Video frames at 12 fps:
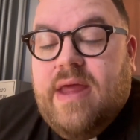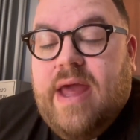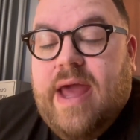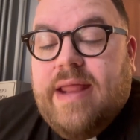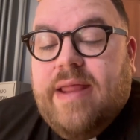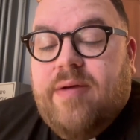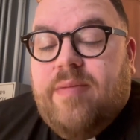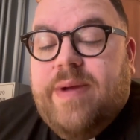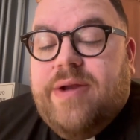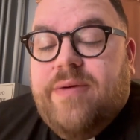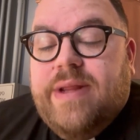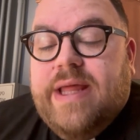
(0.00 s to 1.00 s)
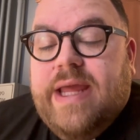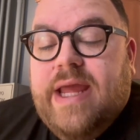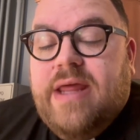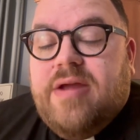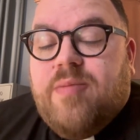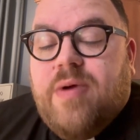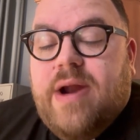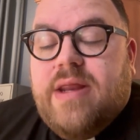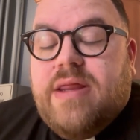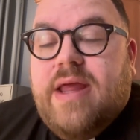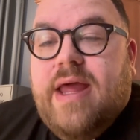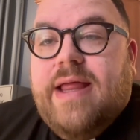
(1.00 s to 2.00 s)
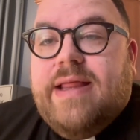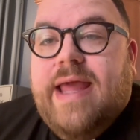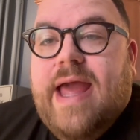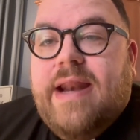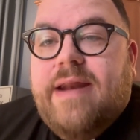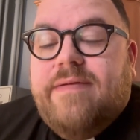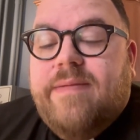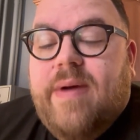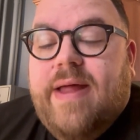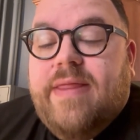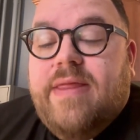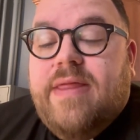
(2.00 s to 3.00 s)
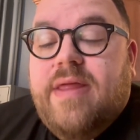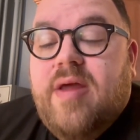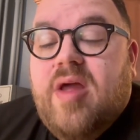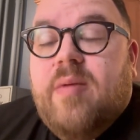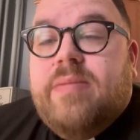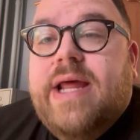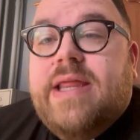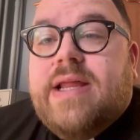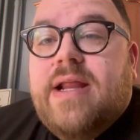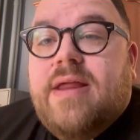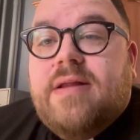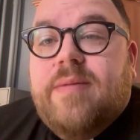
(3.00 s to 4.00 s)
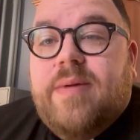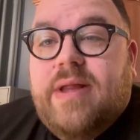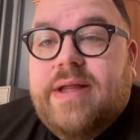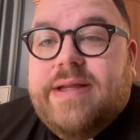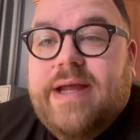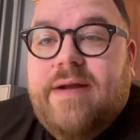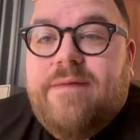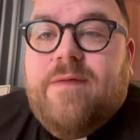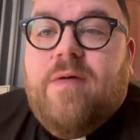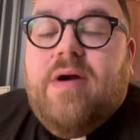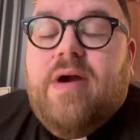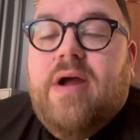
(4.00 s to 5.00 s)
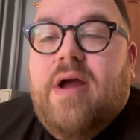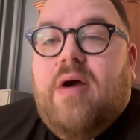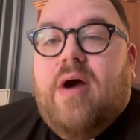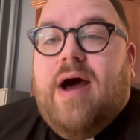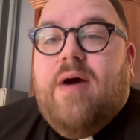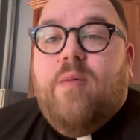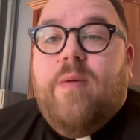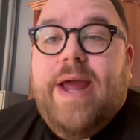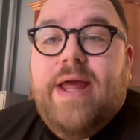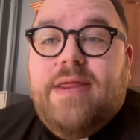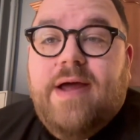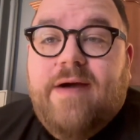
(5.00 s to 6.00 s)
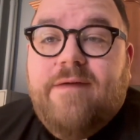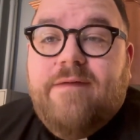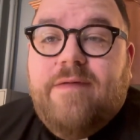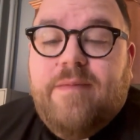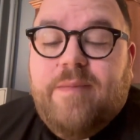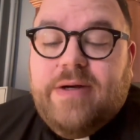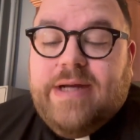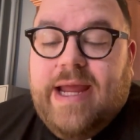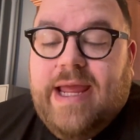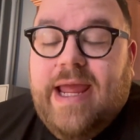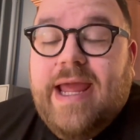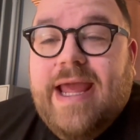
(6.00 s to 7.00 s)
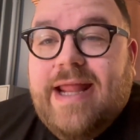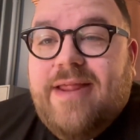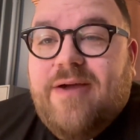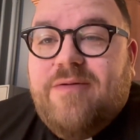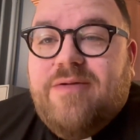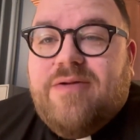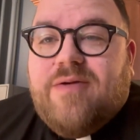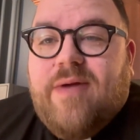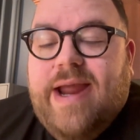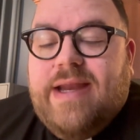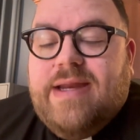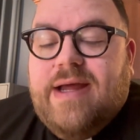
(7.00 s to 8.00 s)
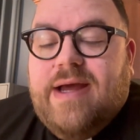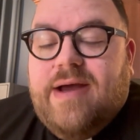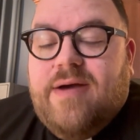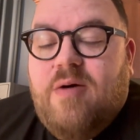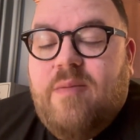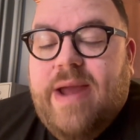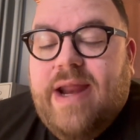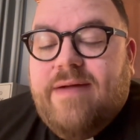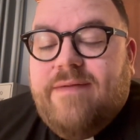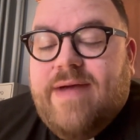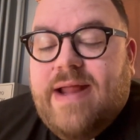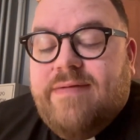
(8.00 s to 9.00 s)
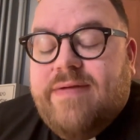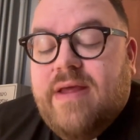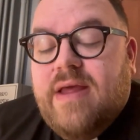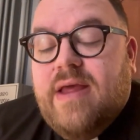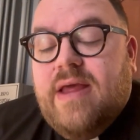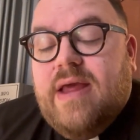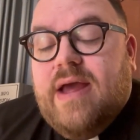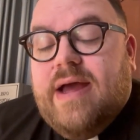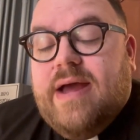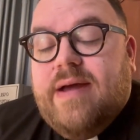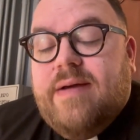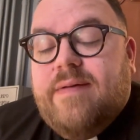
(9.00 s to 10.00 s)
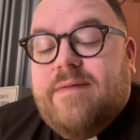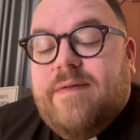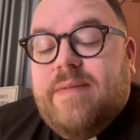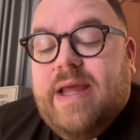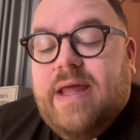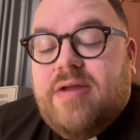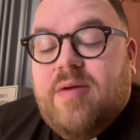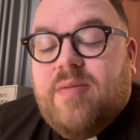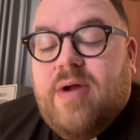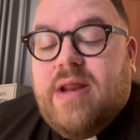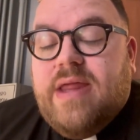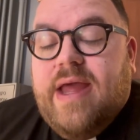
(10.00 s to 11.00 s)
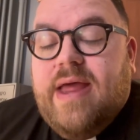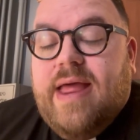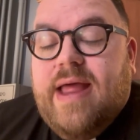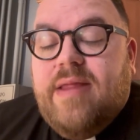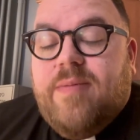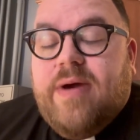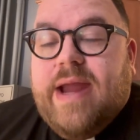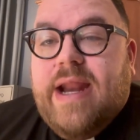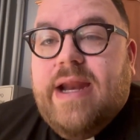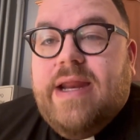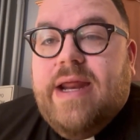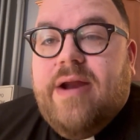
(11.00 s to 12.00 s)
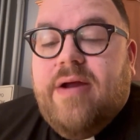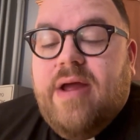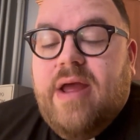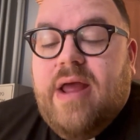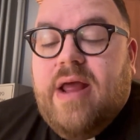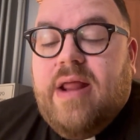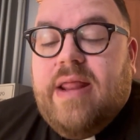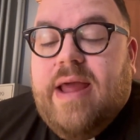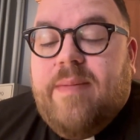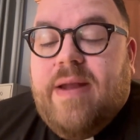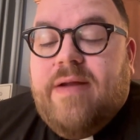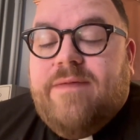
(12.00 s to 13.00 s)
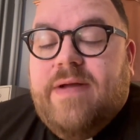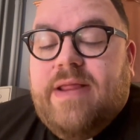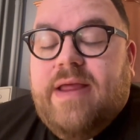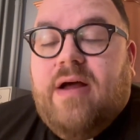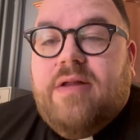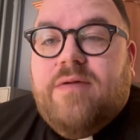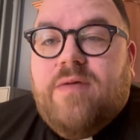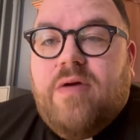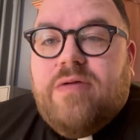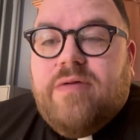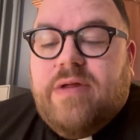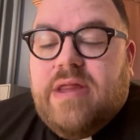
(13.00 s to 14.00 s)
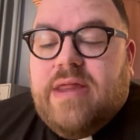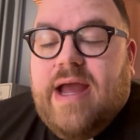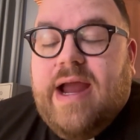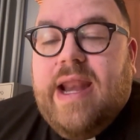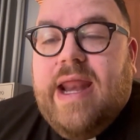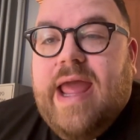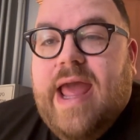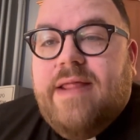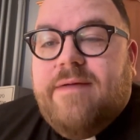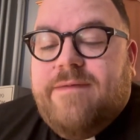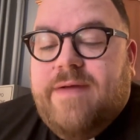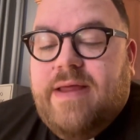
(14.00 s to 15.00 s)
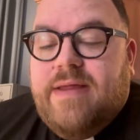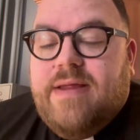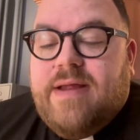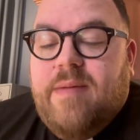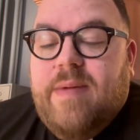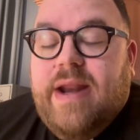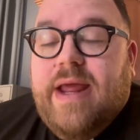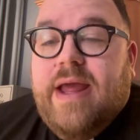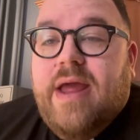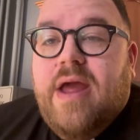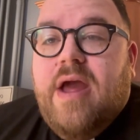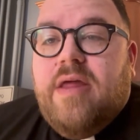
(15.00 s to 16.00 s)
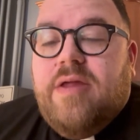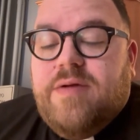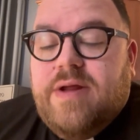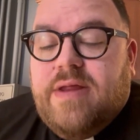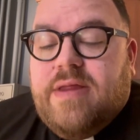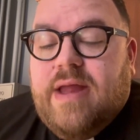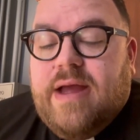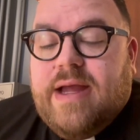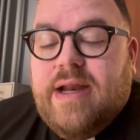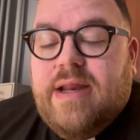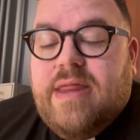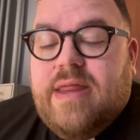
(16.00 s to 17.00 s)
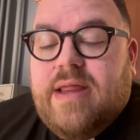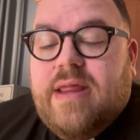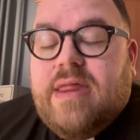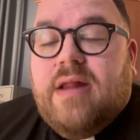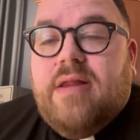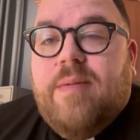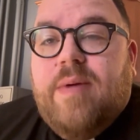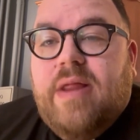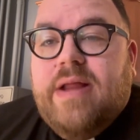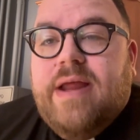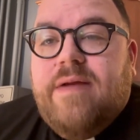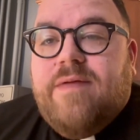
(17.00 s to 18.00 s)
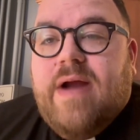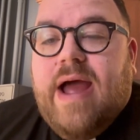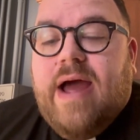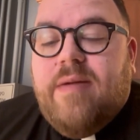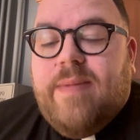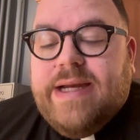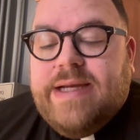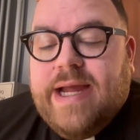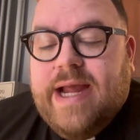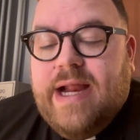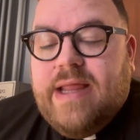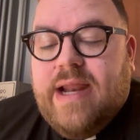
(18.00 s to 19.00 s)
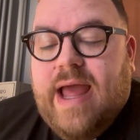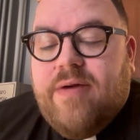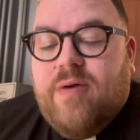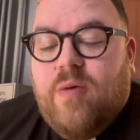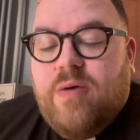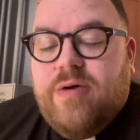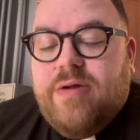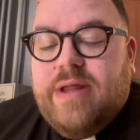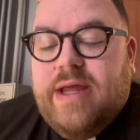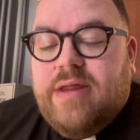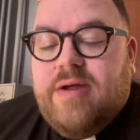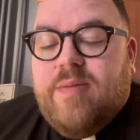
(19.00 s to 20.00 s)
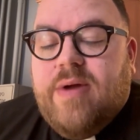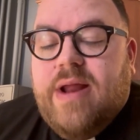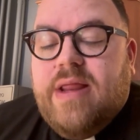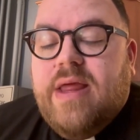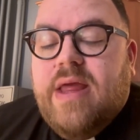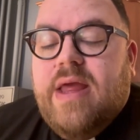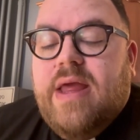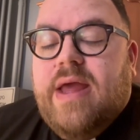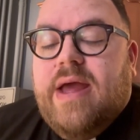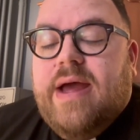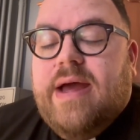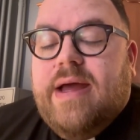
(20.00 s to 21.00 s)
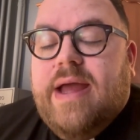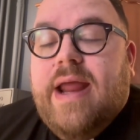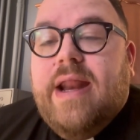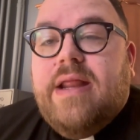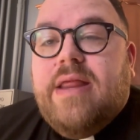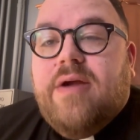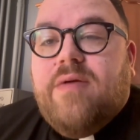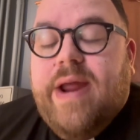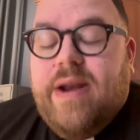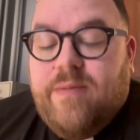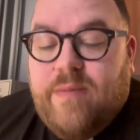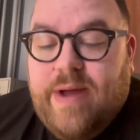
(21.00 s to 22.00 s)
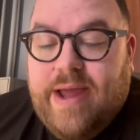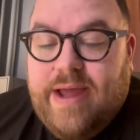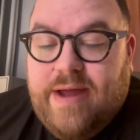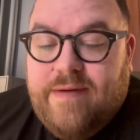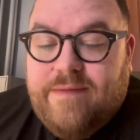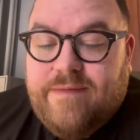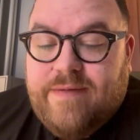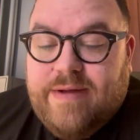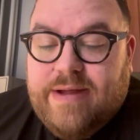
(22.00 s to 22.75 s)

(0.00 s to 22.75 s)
and they'll be doing the Easter bread sale at the end of the month. Please consult the bulletin for ways of partaking in those great homemade events. From the Easter bread sale and the porchetta dinner, they benefit the Altar Rosary Society and the Feast Committee. So just consult the bulletin for how to buy tickets and how to order the Easter breads. And it's a great way of